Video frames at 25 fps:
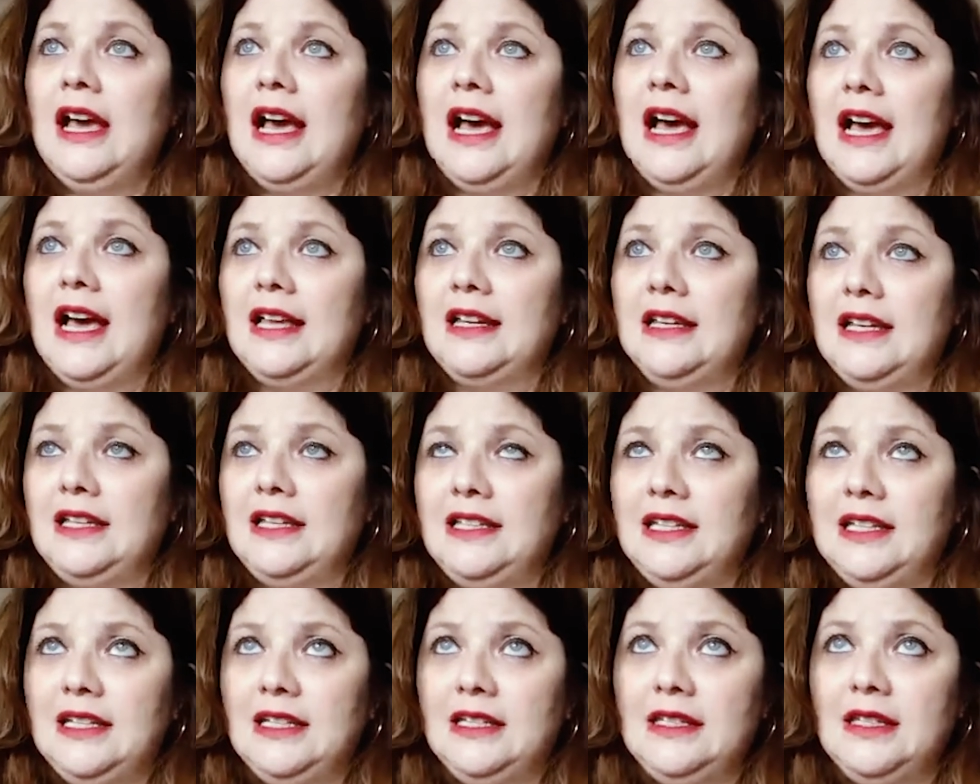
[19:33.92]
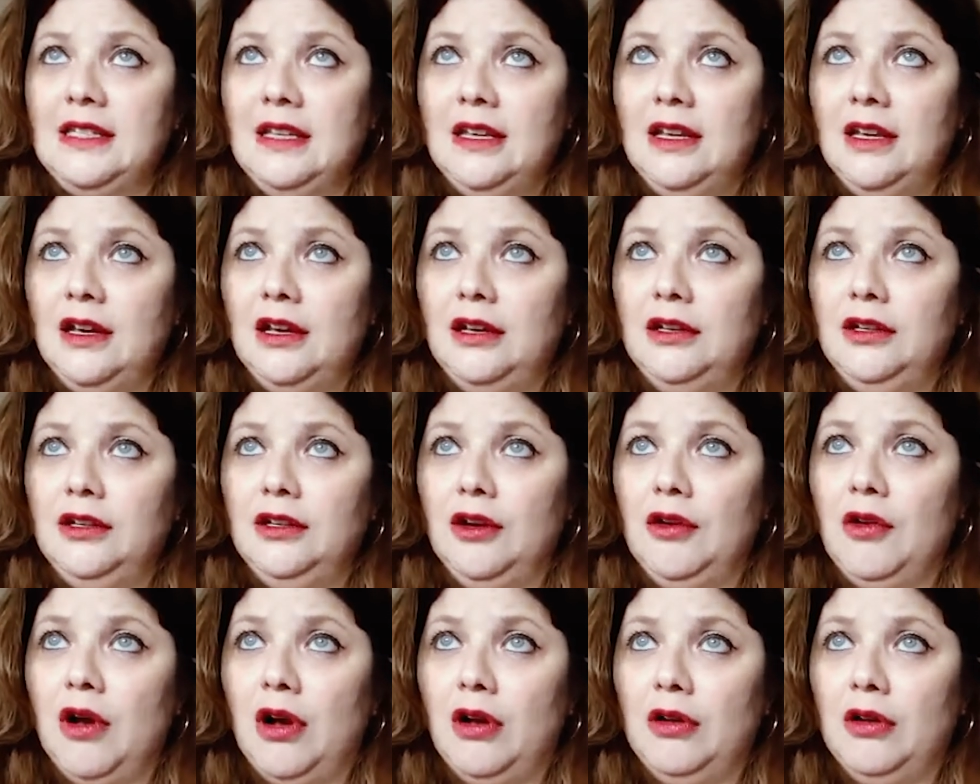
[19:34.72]
And it is, you
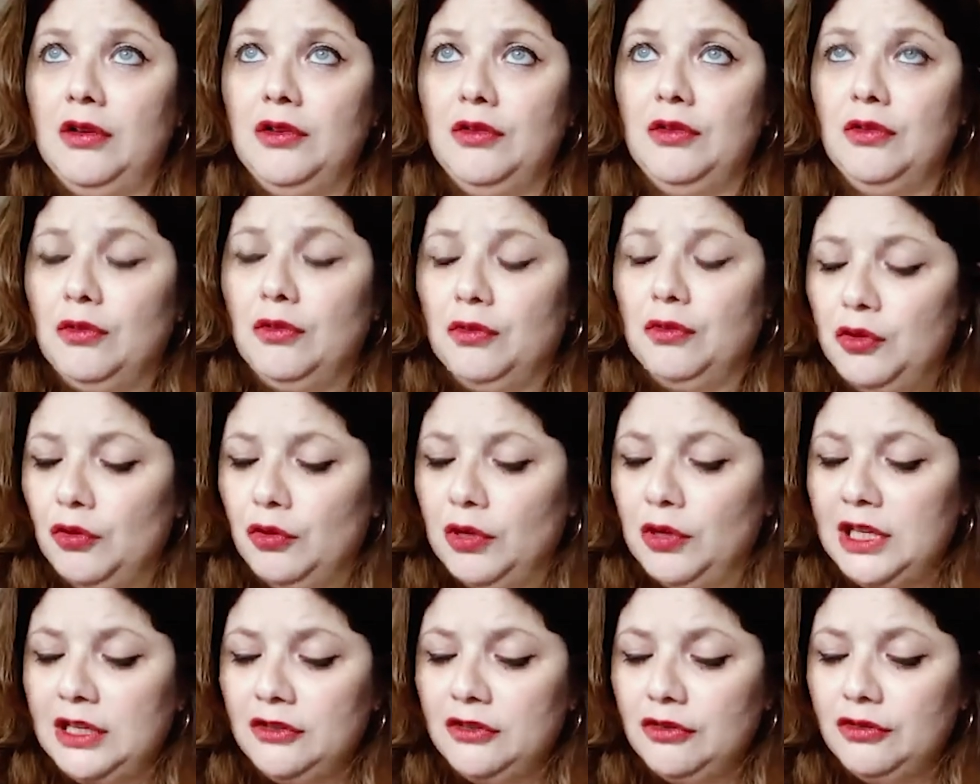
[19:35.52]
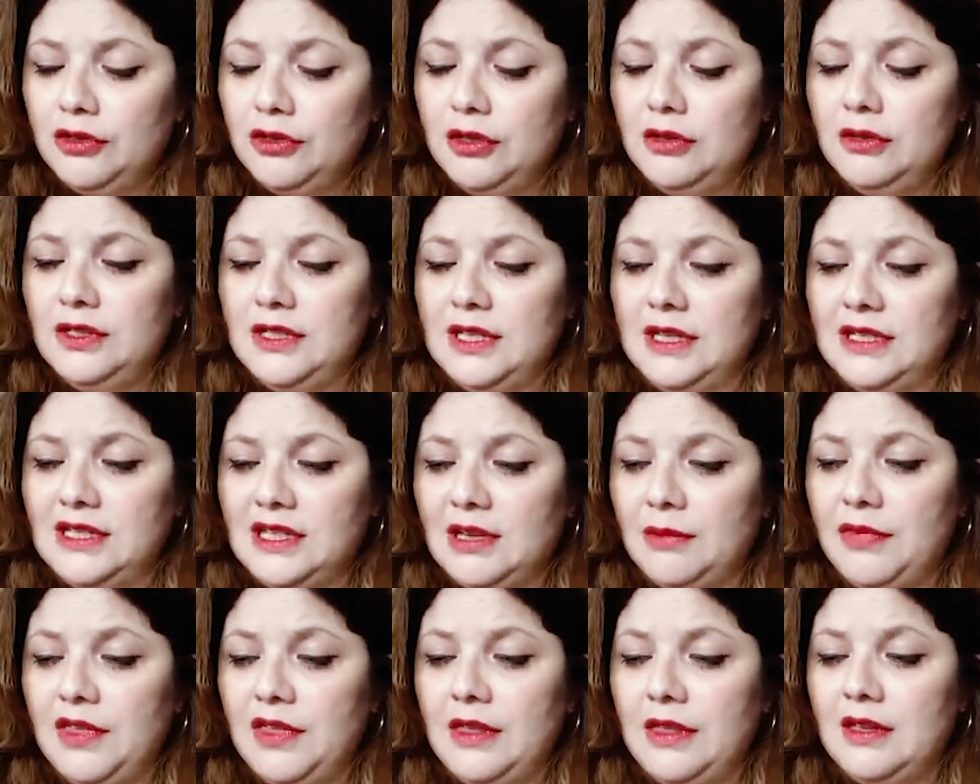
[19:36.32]
know, you're introducing
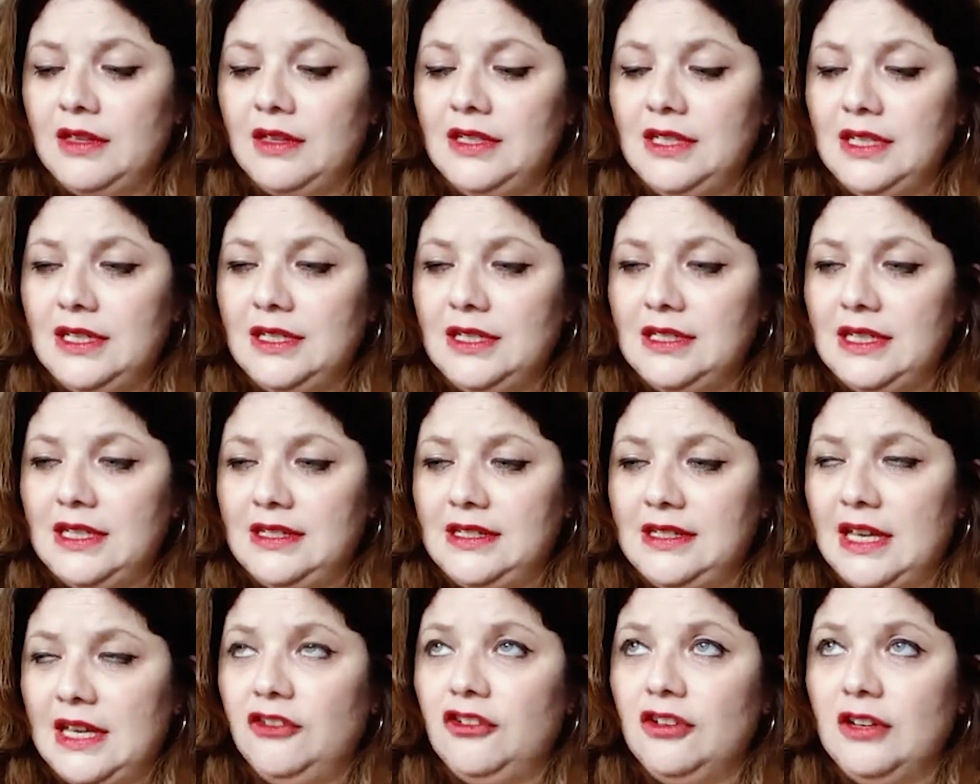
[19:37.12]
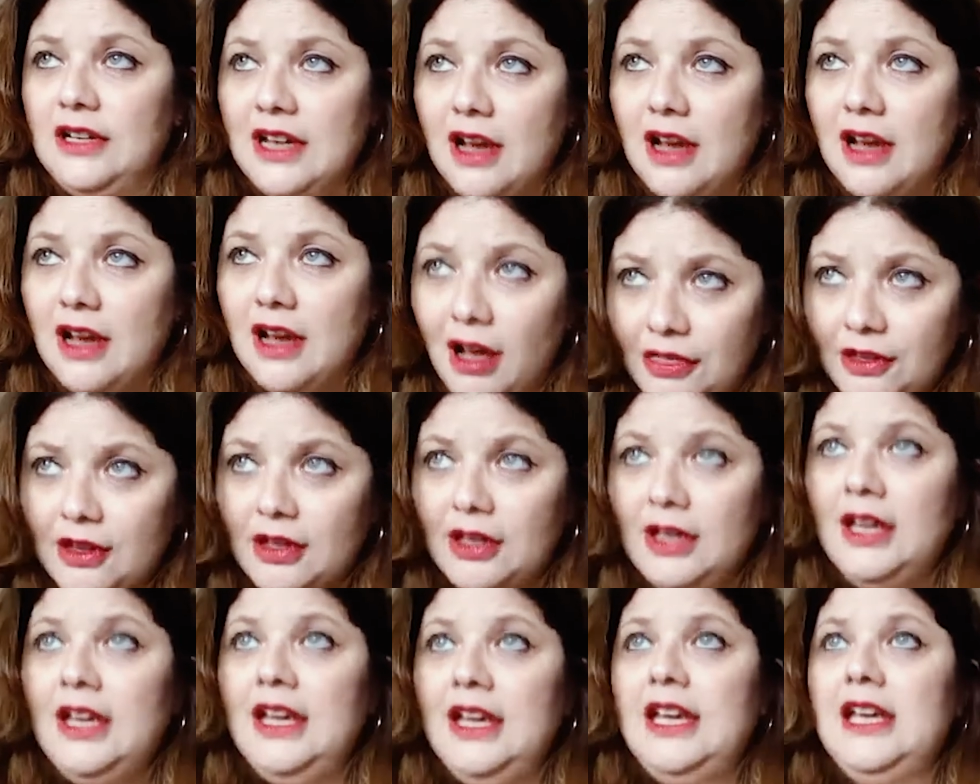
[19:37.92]
something that is essentially
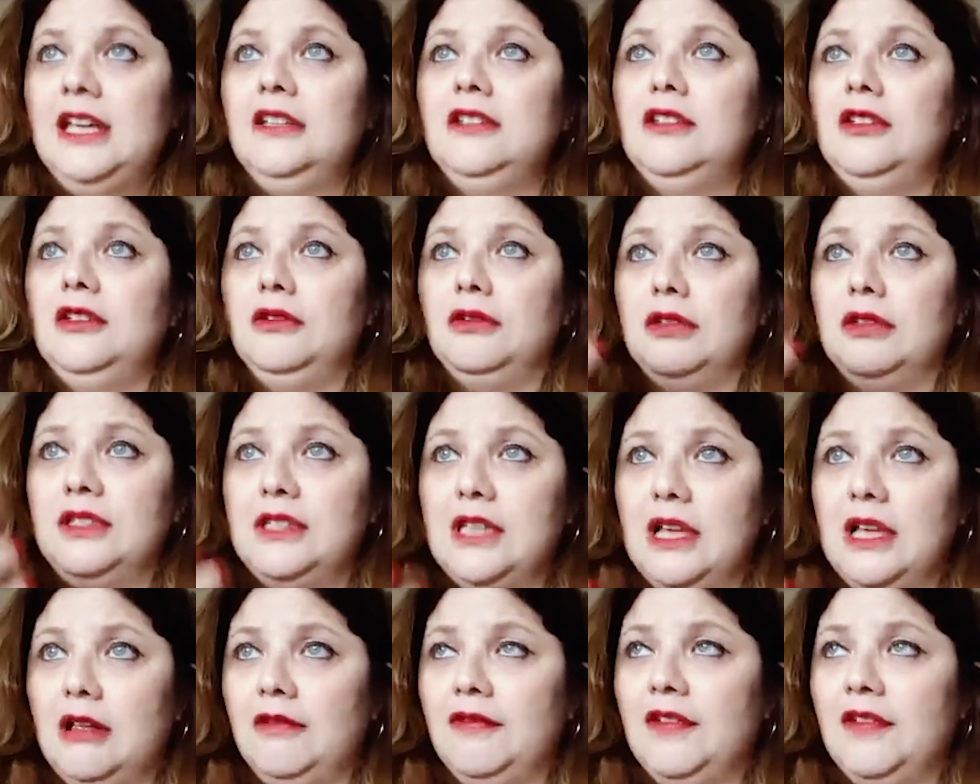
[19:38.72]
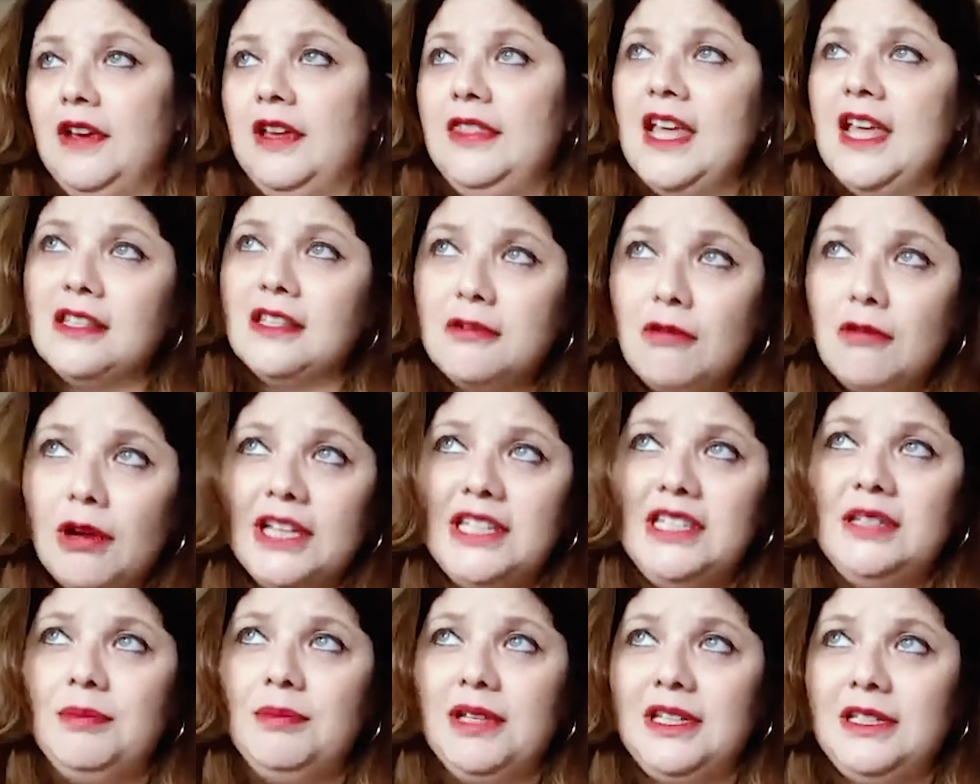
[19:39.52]
other into yourself. And that's
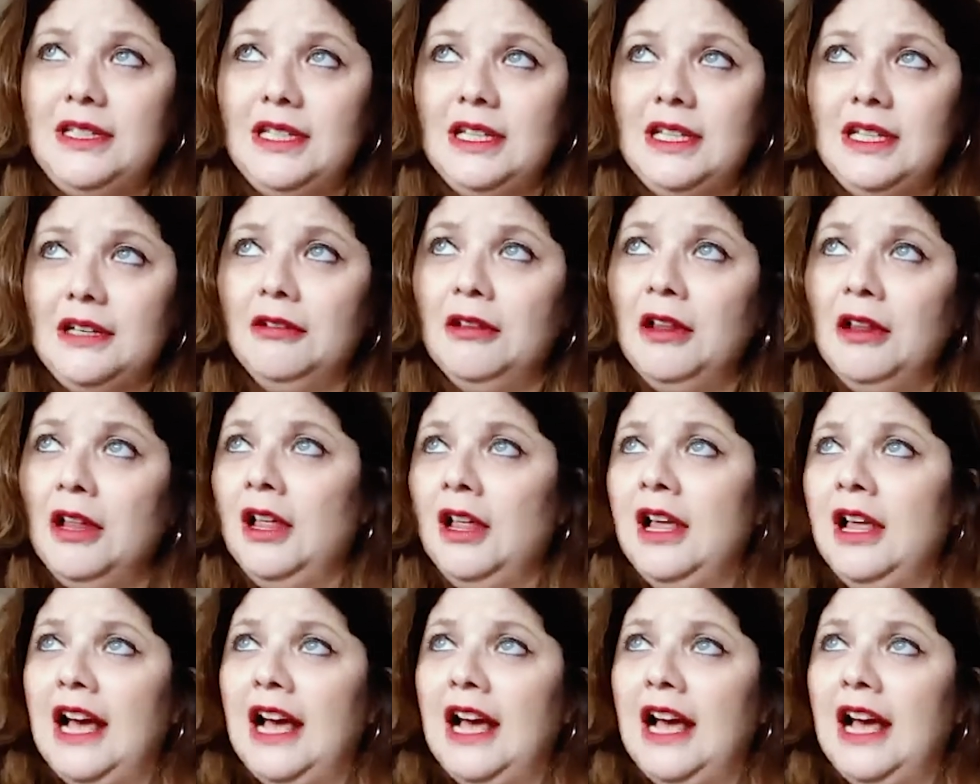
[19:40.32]
quite a big deal.